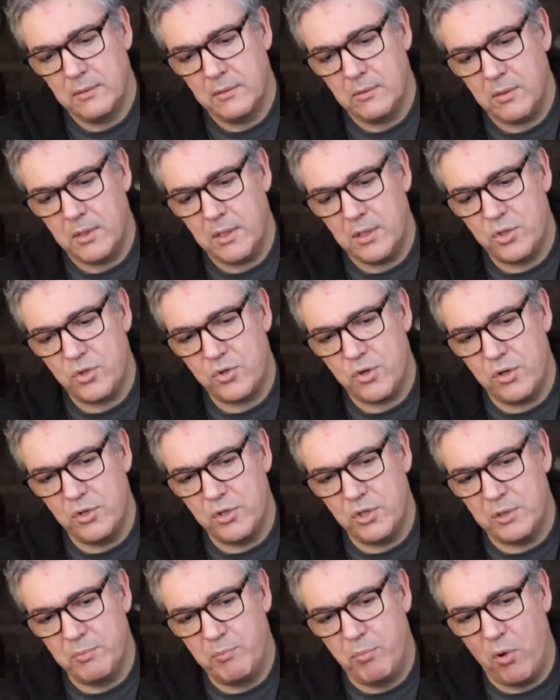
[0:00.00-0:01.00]
Quite
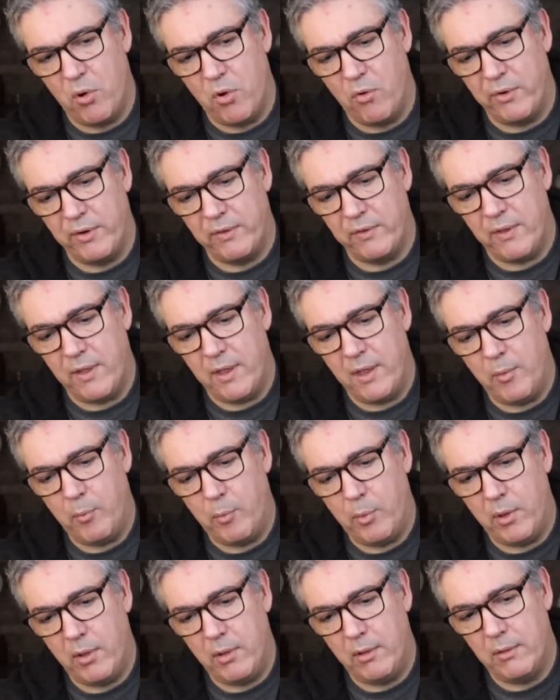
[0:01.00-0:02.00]
atrocious pouring there,
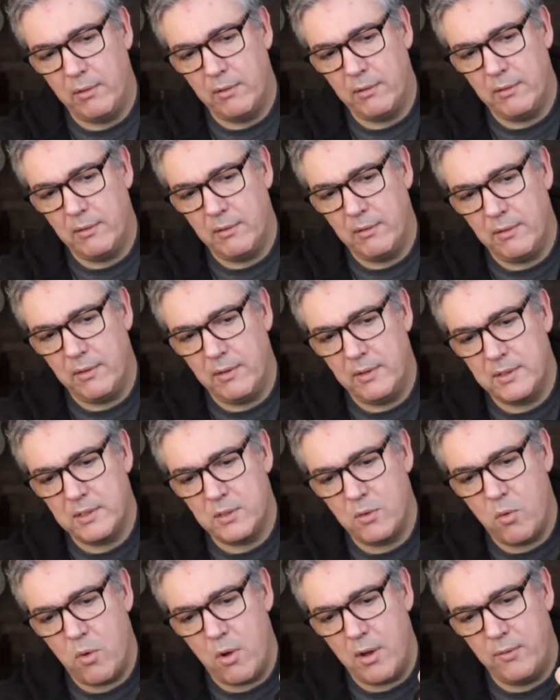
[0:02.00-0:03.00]
but it's
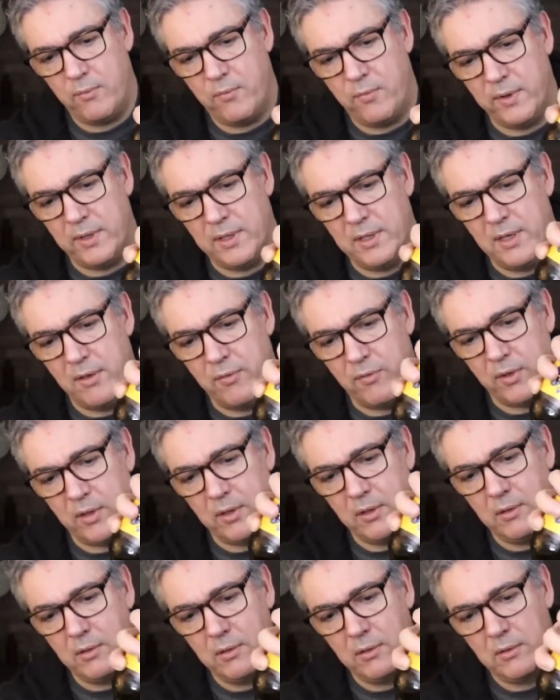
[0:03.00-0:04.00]
quite
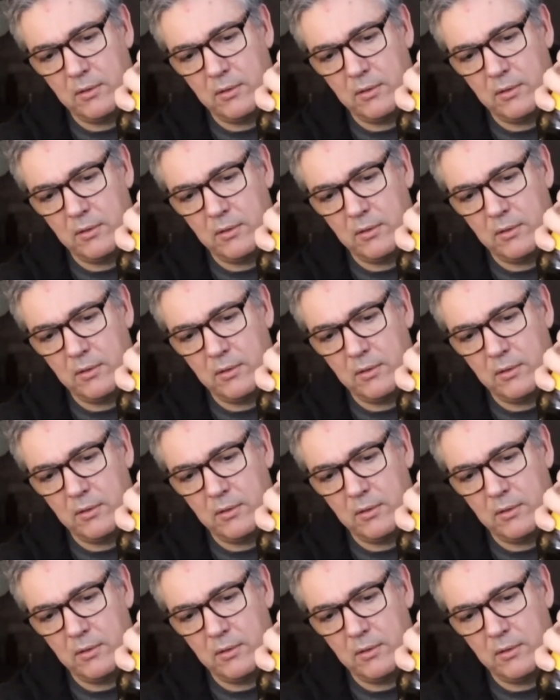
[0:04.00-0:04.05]
forgiving.